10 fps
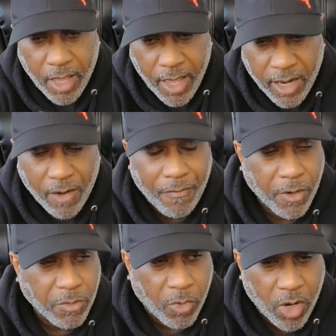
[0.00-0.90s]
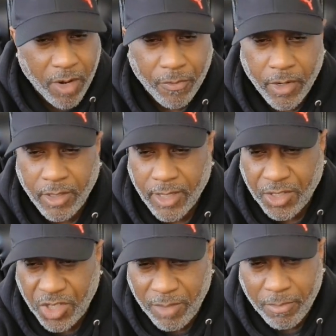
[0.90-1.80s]
had her first boyfriend
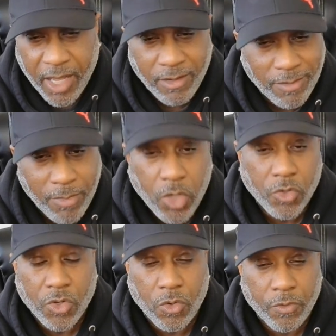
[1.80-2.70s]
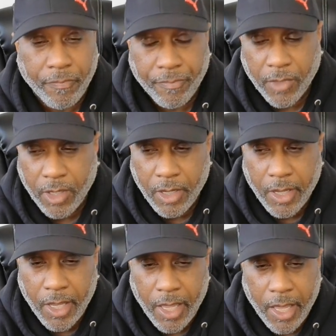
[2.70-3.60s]
that she met in middle school.
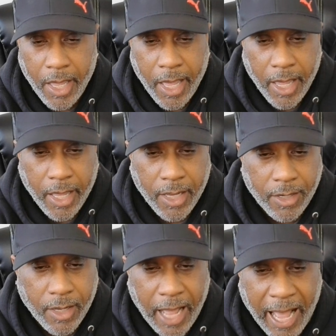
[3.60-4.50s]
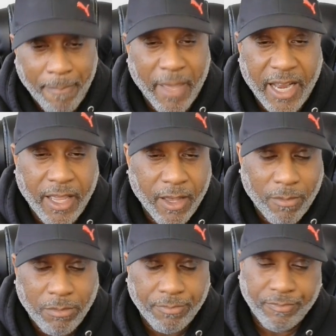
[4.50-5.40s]
And I met
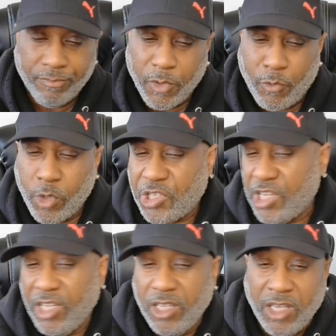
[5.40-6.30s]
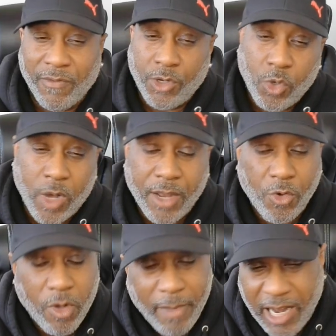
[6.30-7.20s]
him before she even knew I
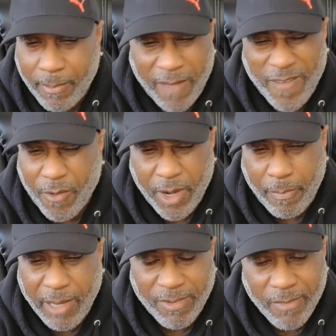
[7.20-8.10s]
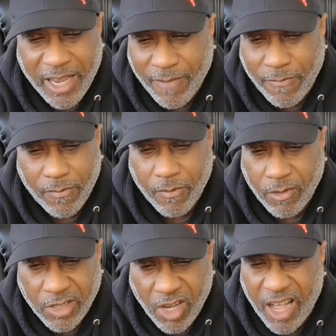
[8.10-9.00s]
knew about him. I've already peeped him out. I
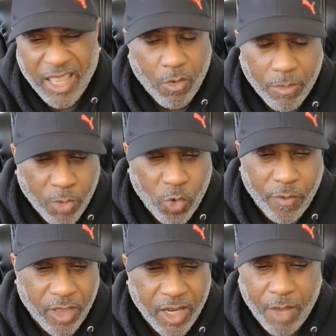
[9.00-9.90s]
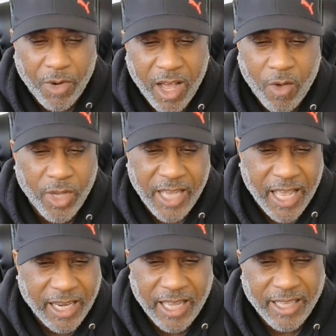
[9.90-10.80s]
saw how they would move, and then they would always
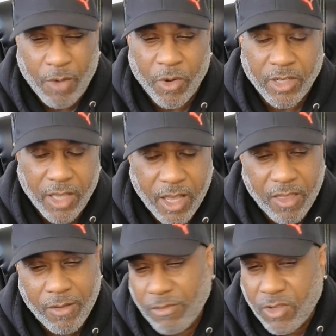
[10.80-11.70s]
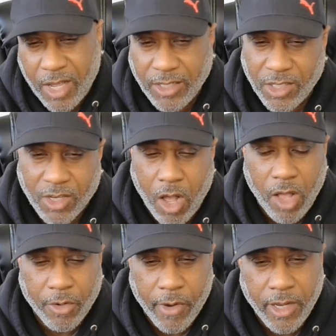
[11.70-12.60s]
act like they weren't together. And so I just
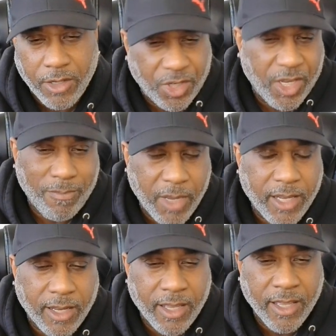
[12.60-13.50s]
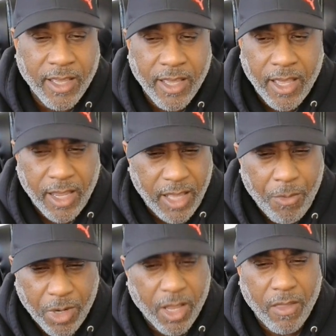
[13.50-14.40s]
called her on it, and she admitted it. And they
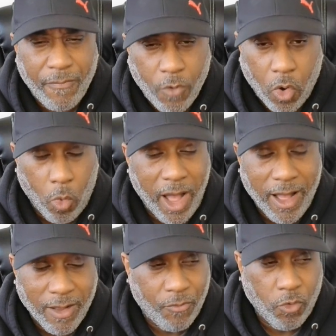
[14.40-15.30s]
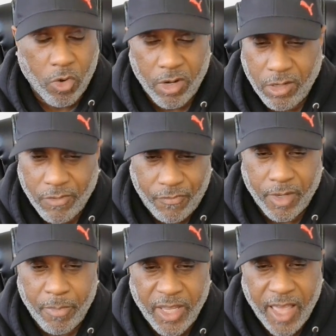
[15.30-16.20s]
were together for a while for for
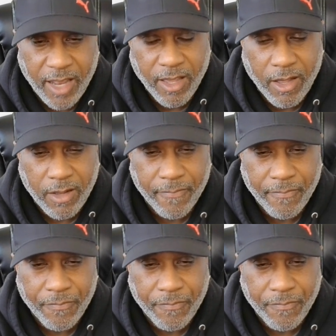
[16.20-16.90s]
to be that young